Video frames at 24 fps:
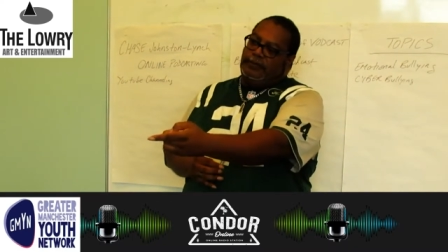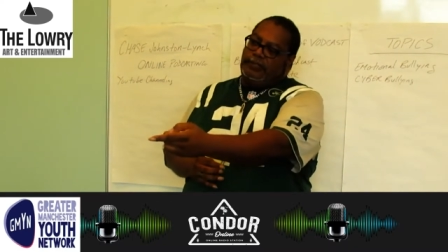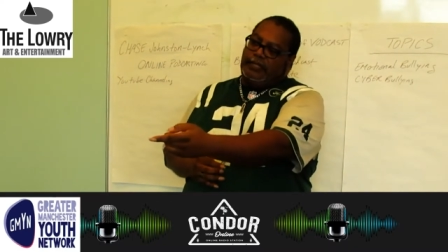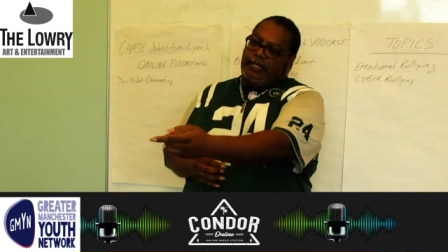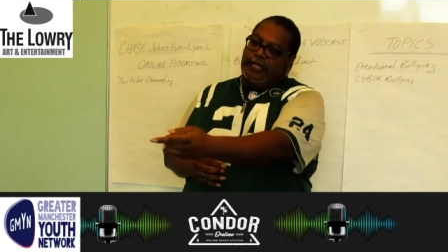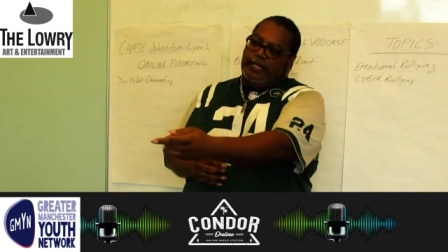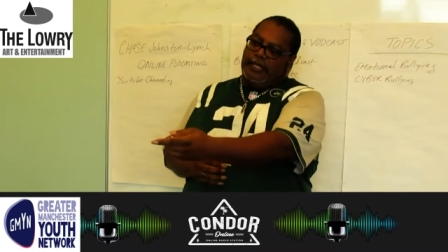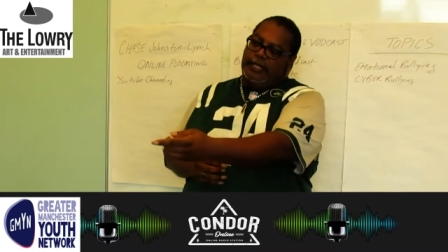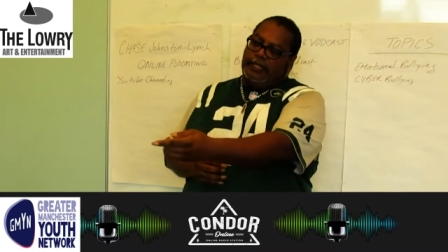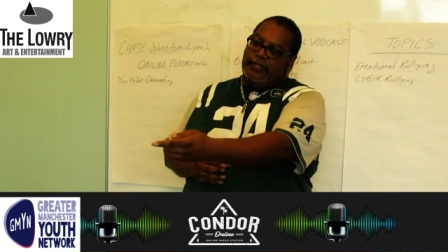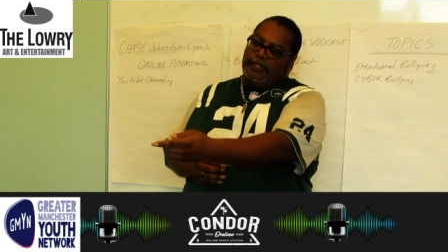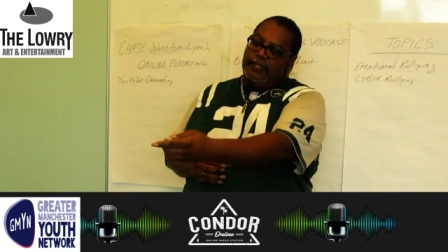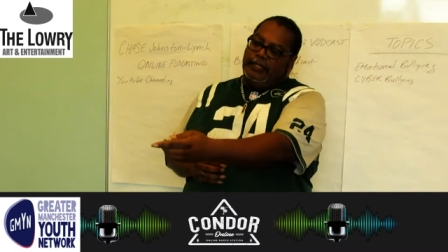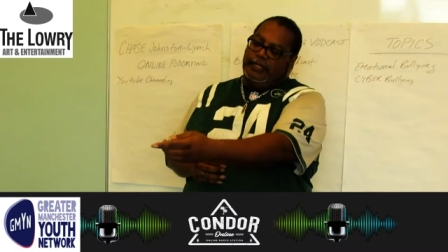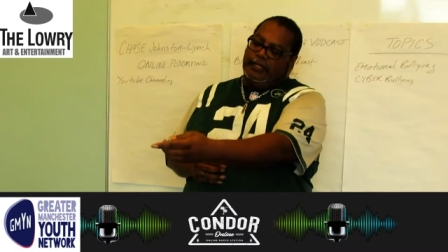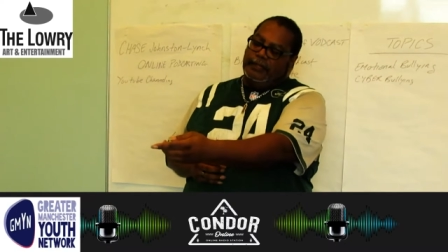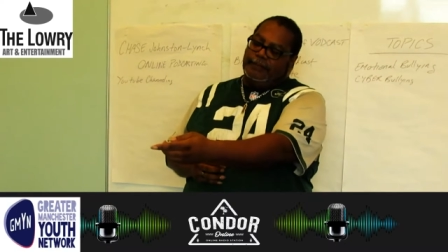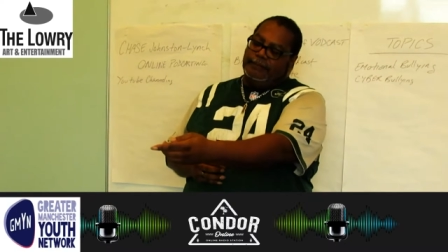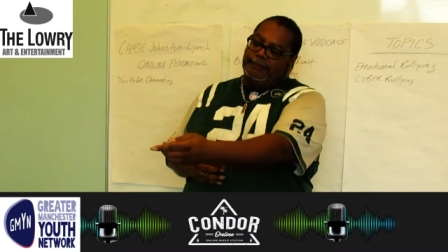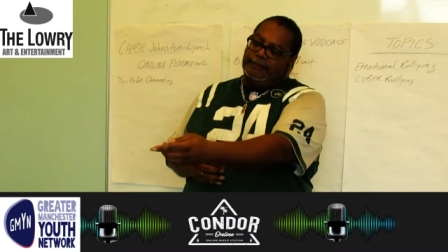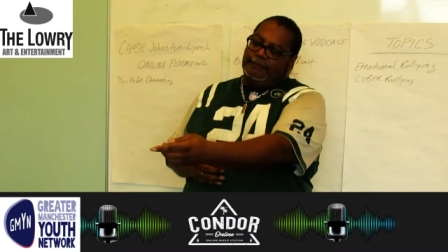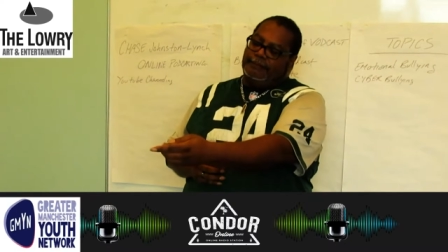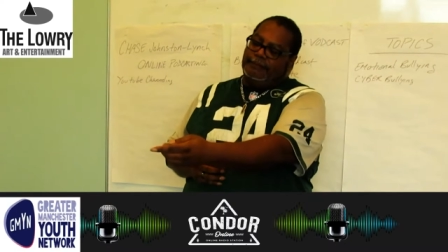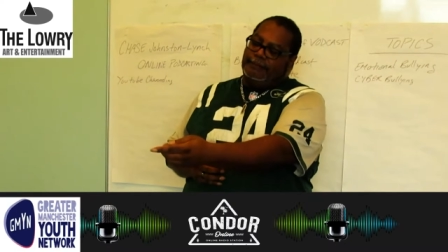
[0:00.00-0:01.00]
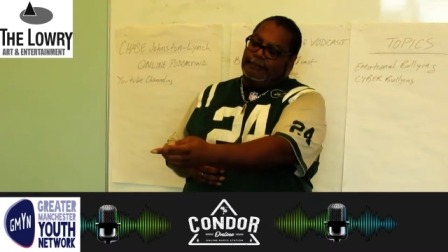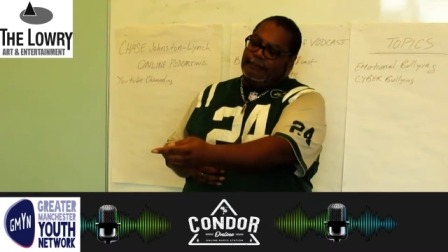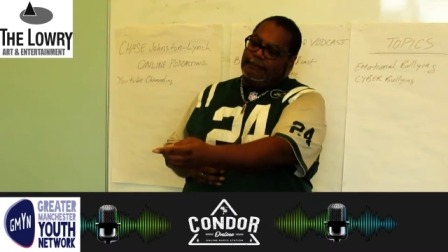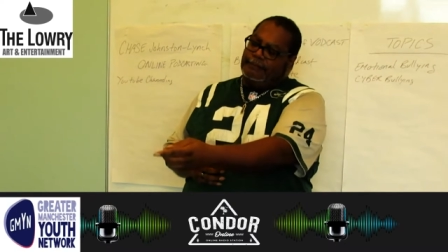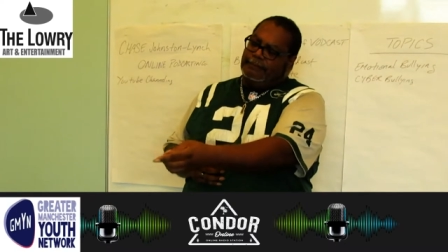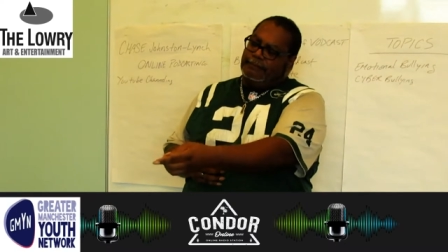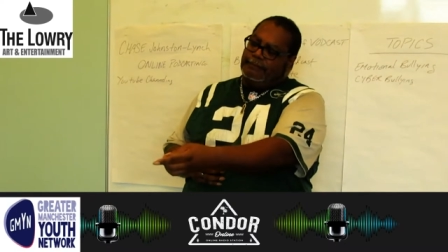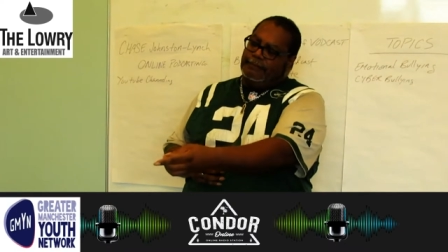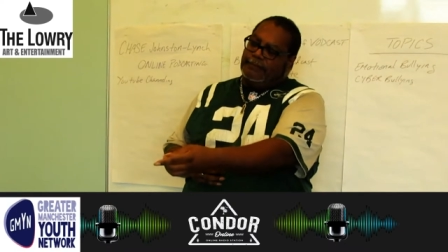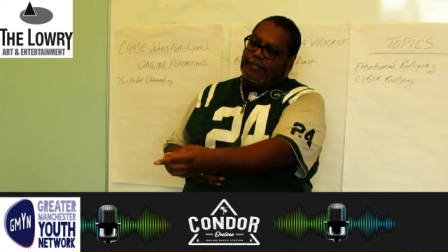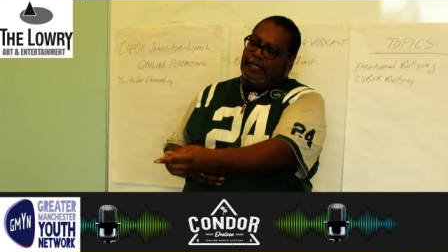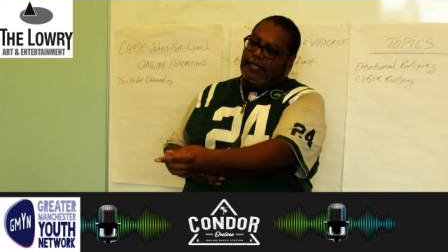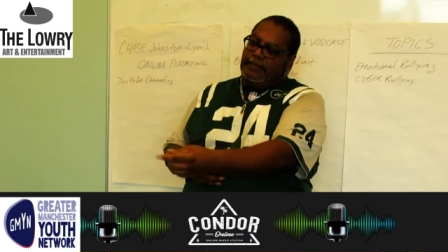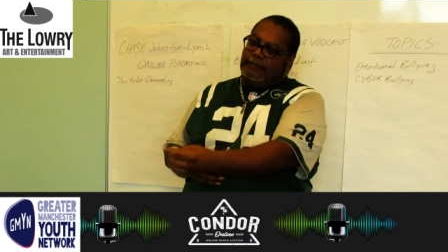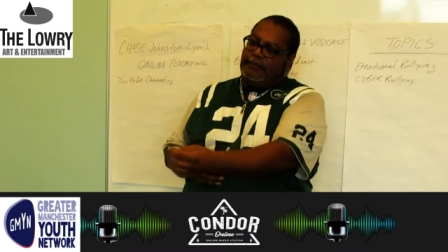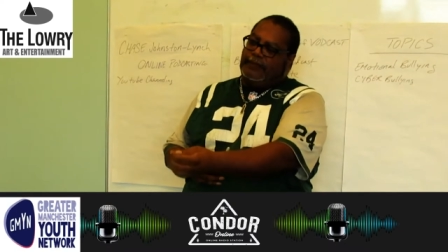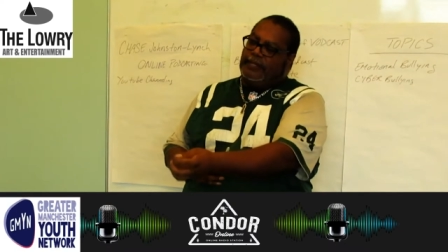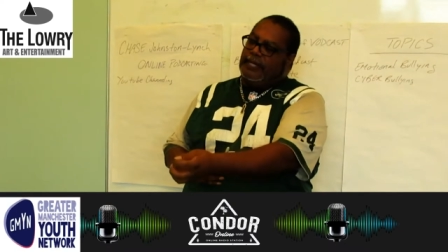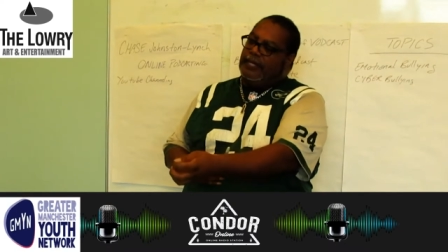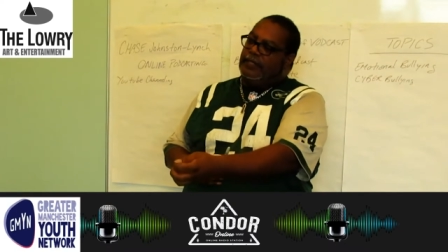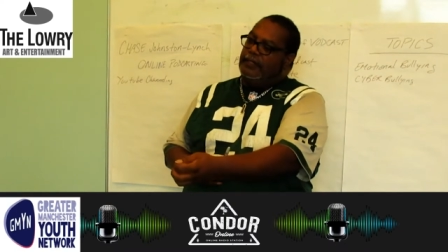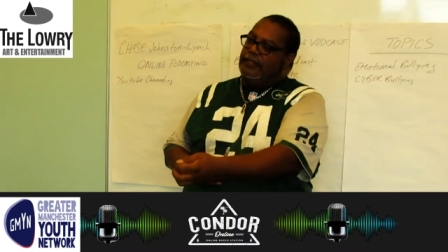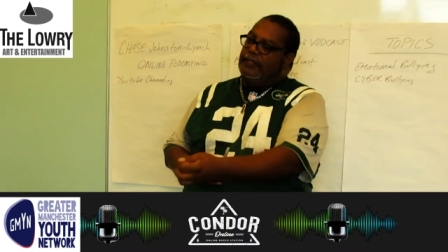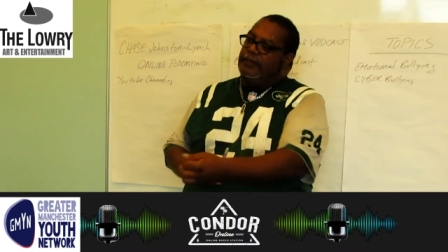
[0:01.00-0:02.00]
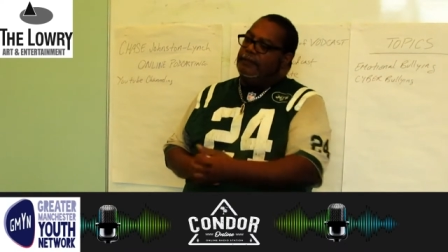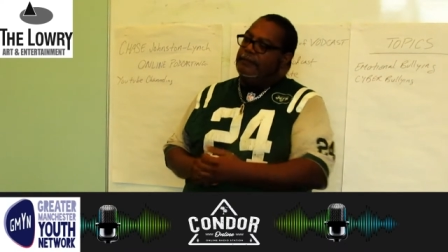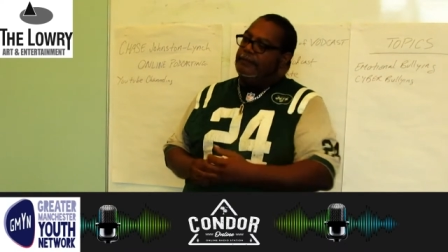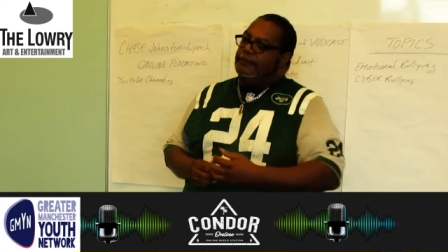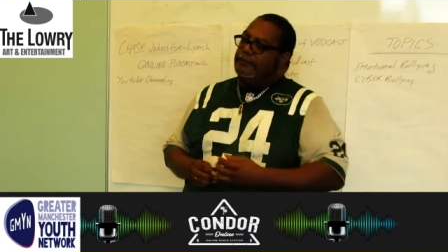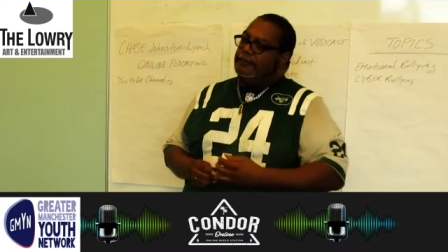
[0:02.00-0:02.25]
Go ahead, um, African.